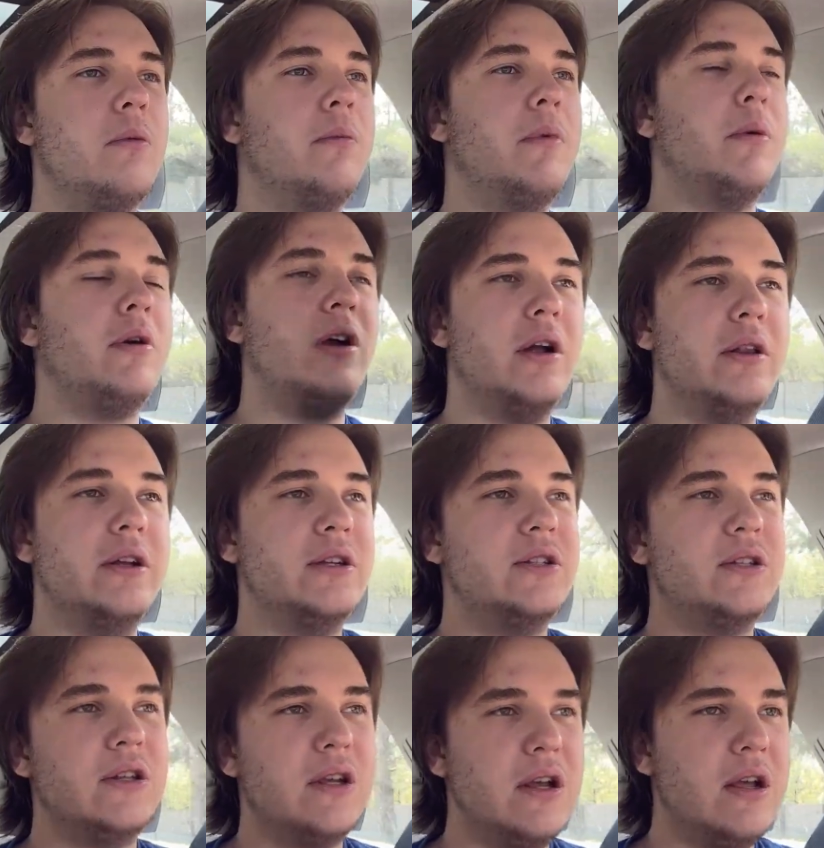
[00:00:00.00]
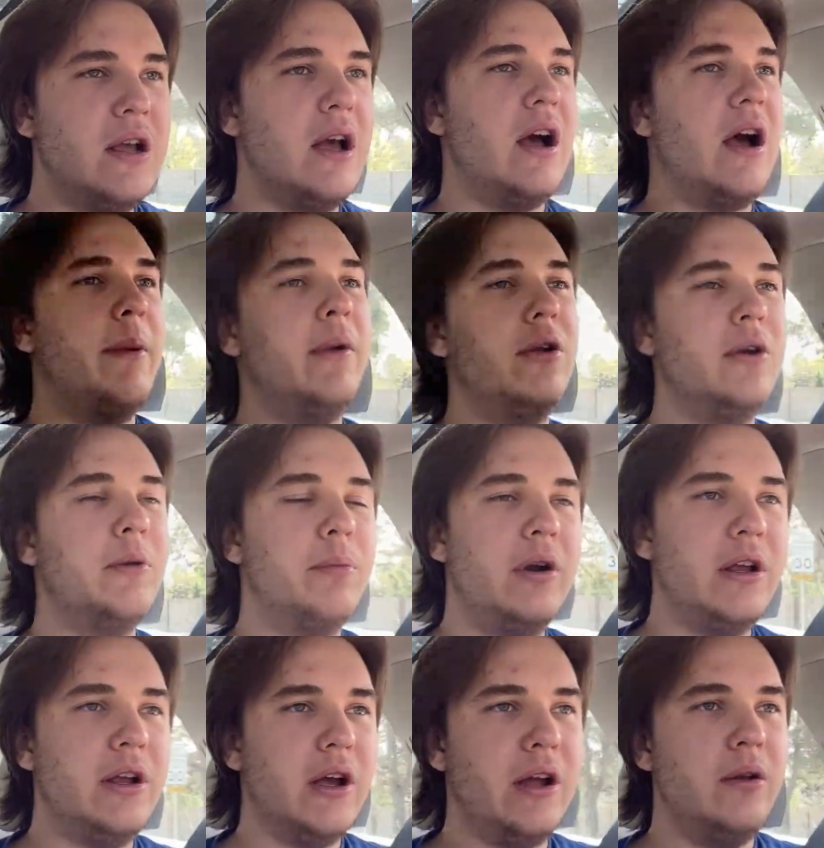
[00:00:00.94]
But regardless, I've been doing
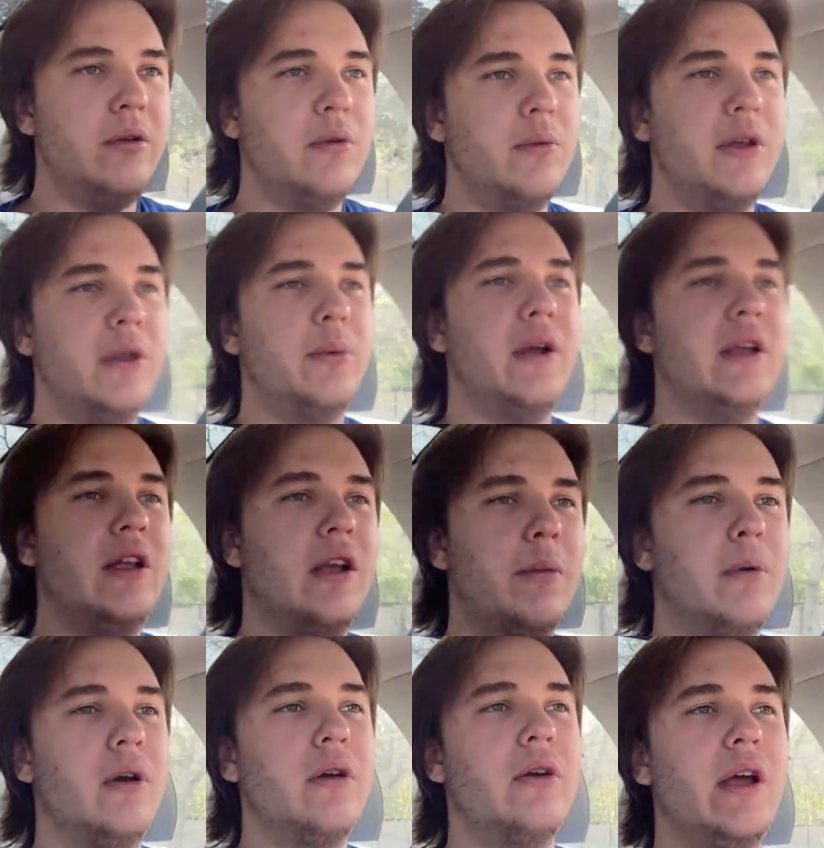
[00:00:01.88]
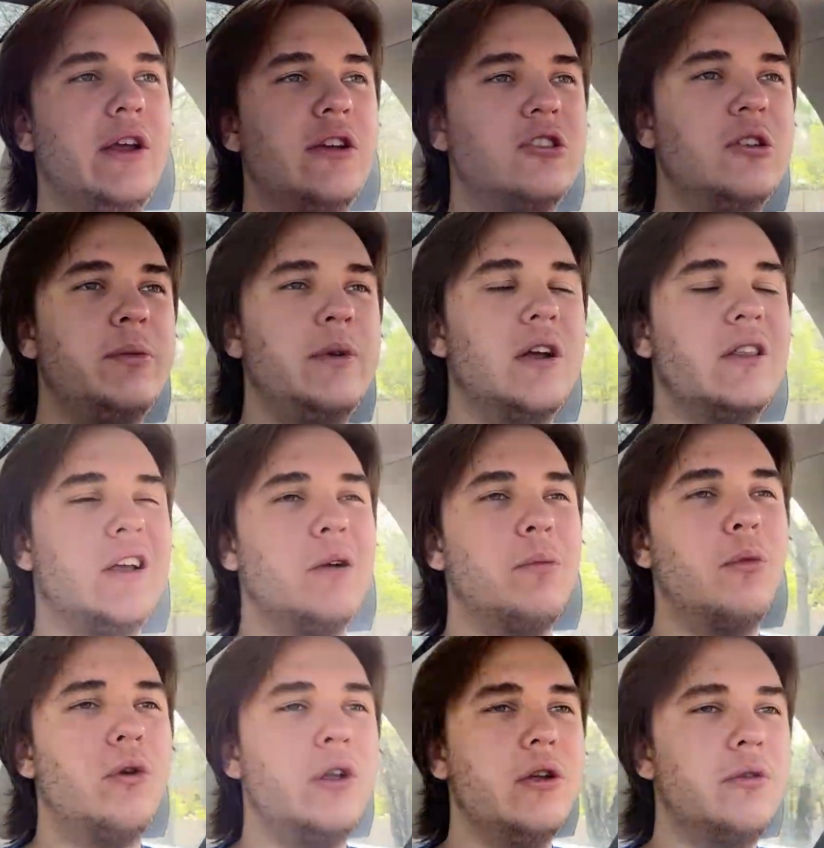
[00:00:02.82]
pretty good with waking up early. I used to be on like
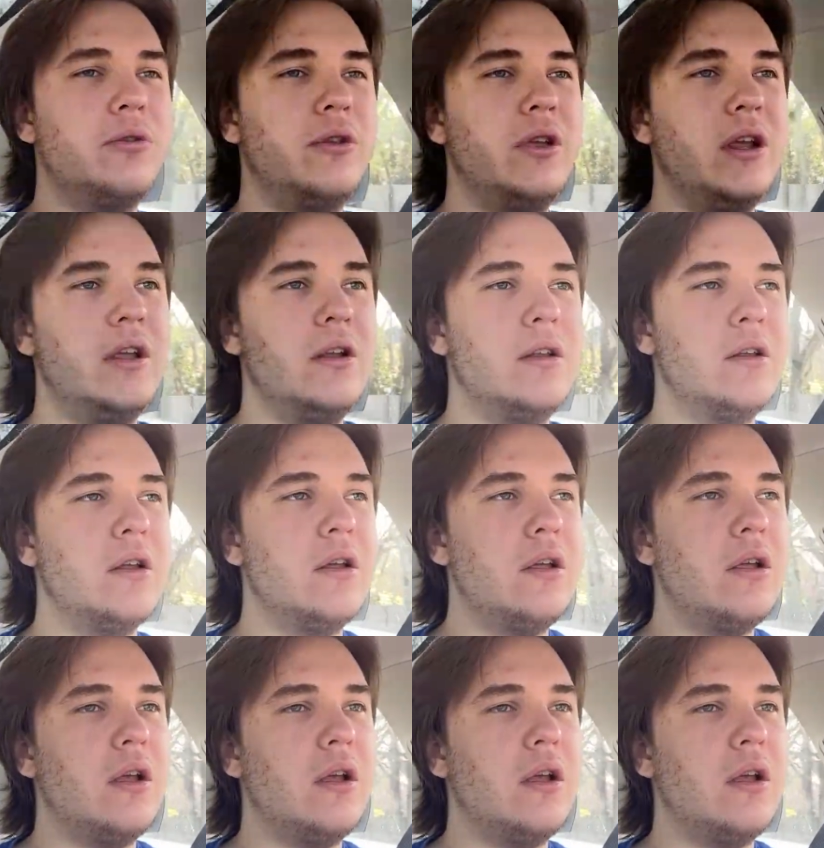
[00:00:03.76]
a morning routine,